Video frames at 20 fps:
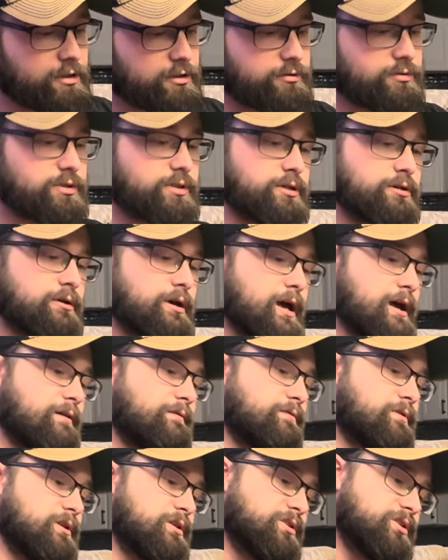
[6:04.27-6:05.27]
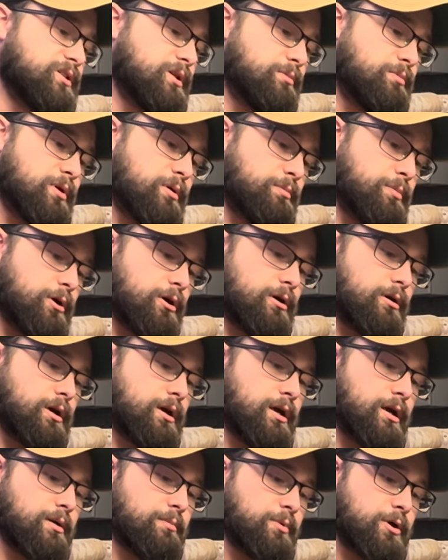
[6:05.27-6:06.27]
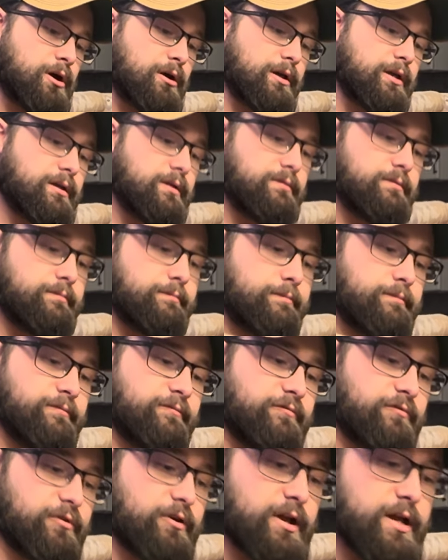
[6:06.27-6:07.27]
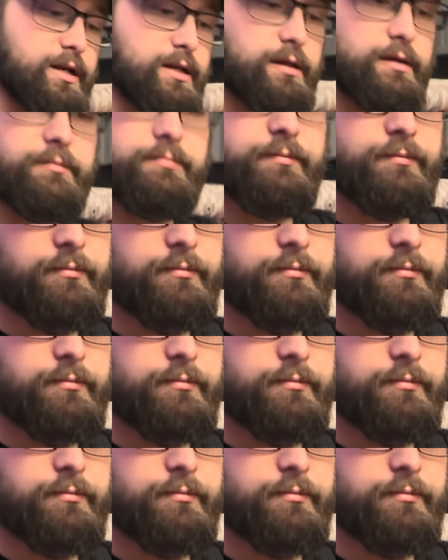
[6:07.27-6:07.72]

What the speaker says: You still have this zipper pocket for any,